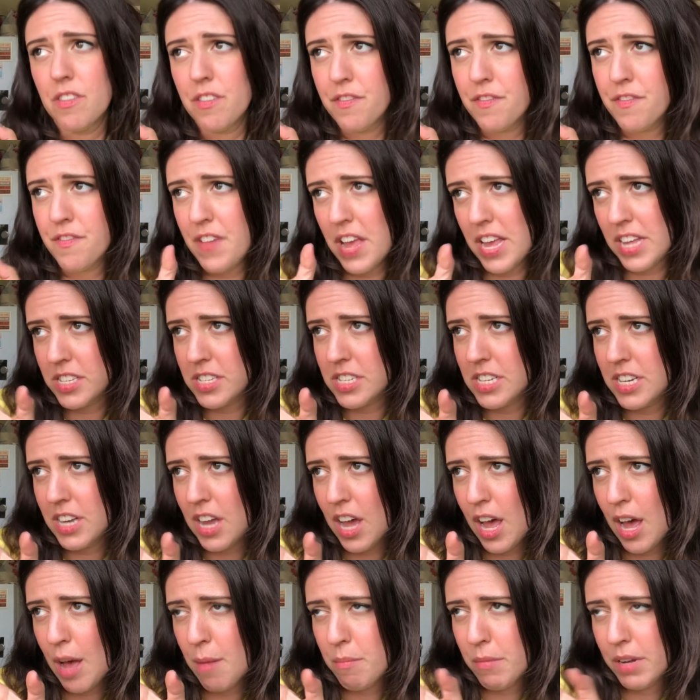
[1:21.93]
fancied
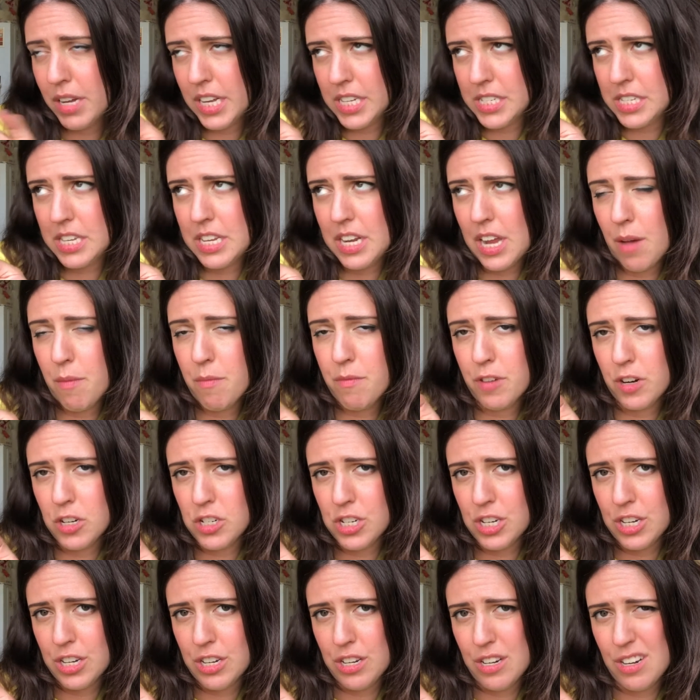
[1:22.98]
up, gussied up
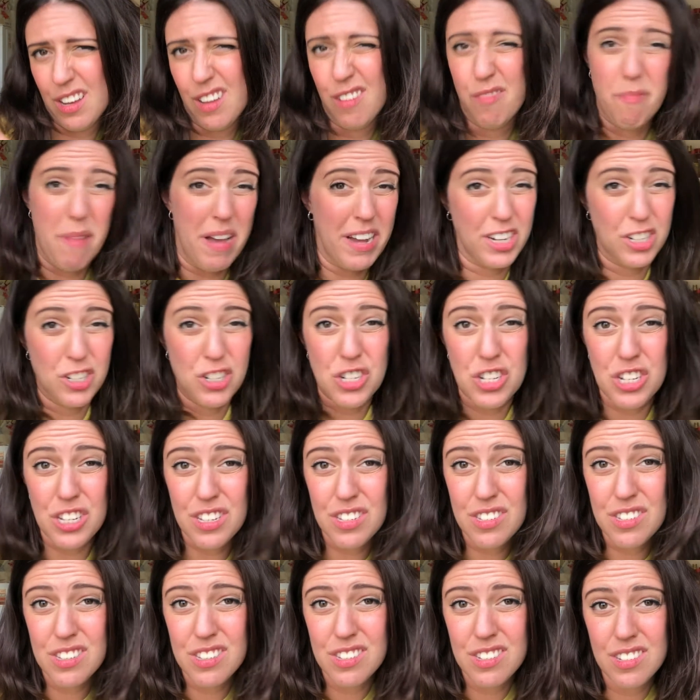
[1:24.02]
version of mac and
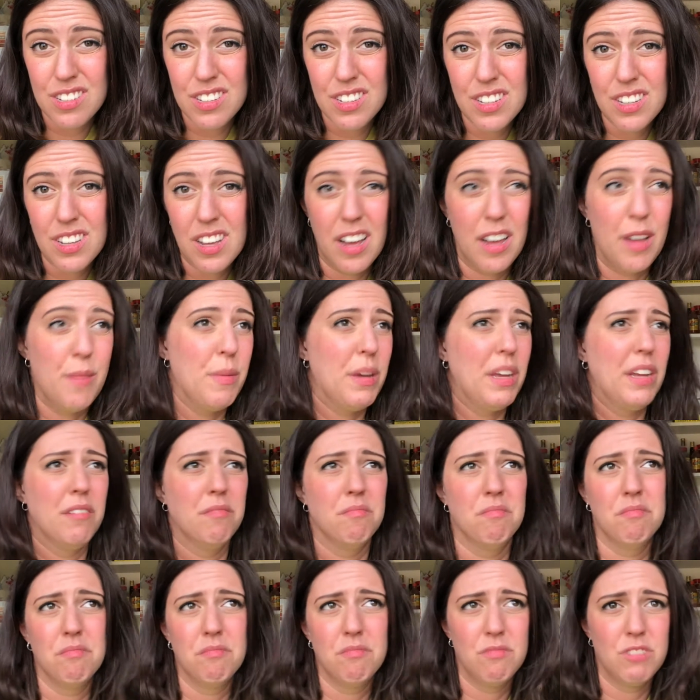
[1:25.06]
cheese. I mean,
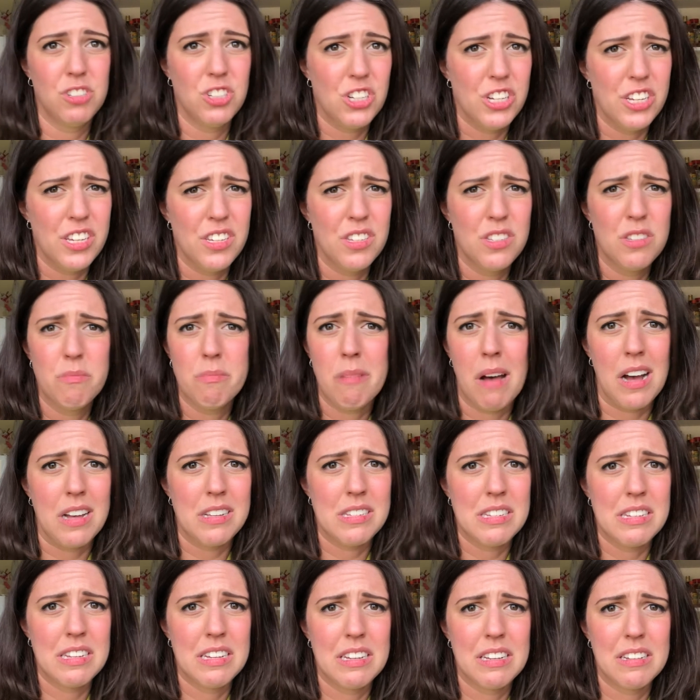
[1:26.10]
cheese,
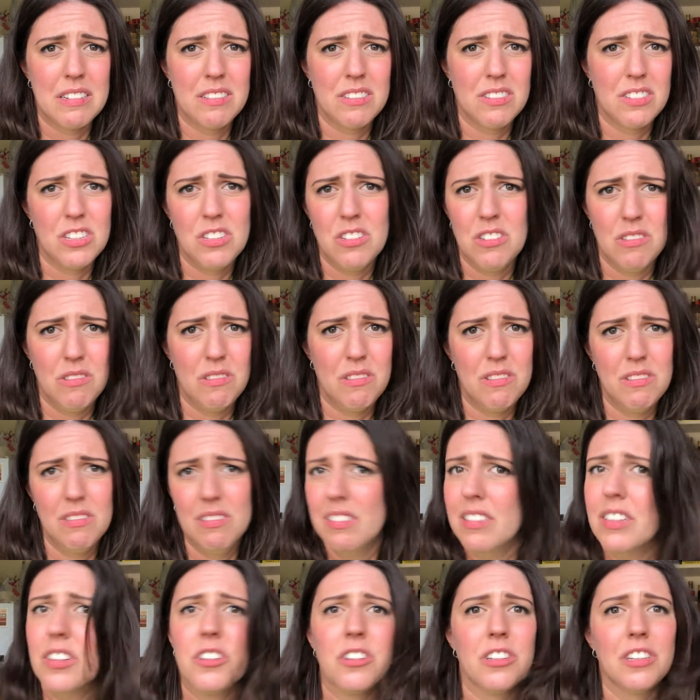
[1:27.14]
pasta, we
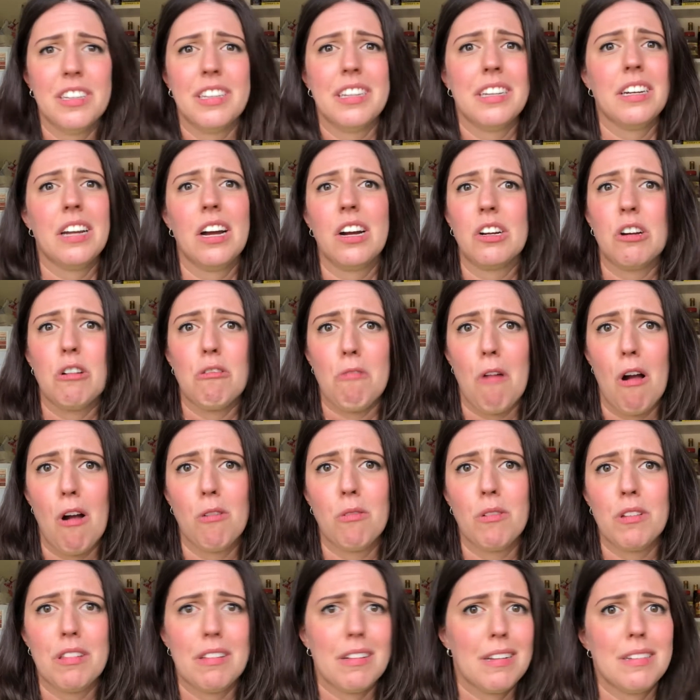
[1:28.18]
literally cannot go wrong
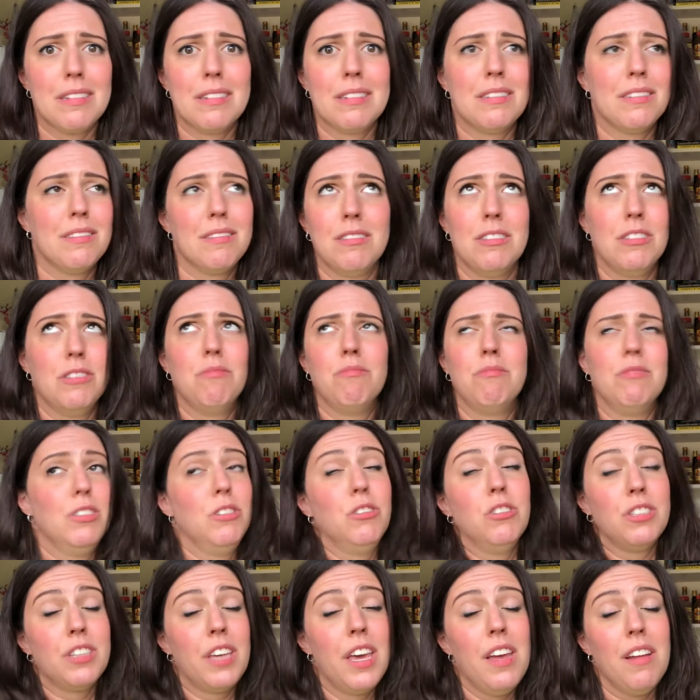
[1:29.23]
with it. You
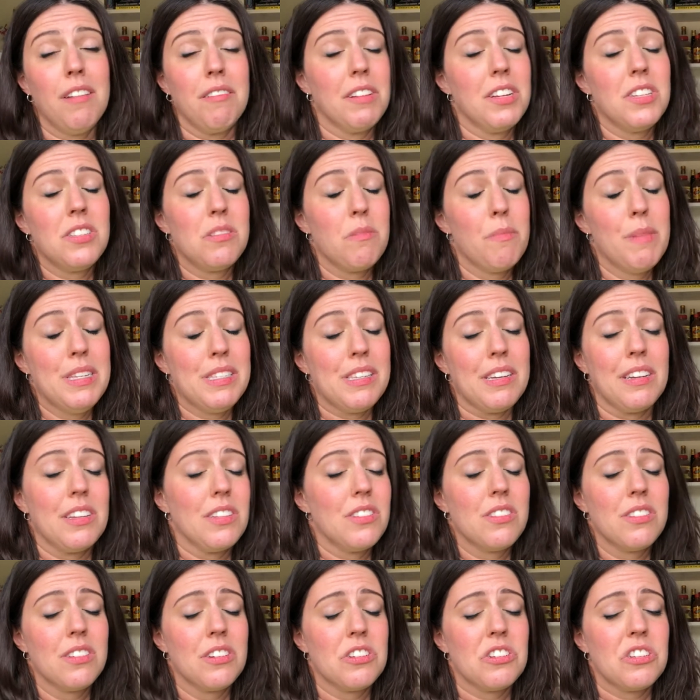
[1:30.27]
just can't, it's amazing,
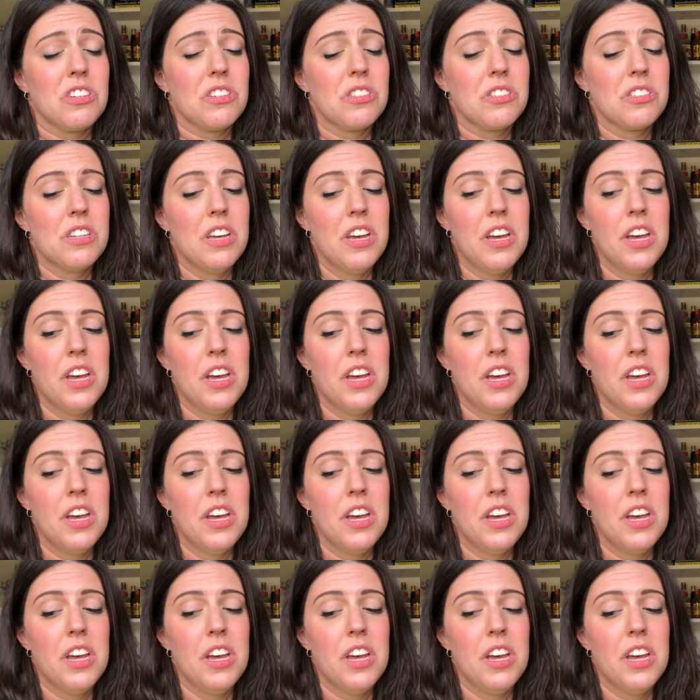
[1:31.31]
it's delicious.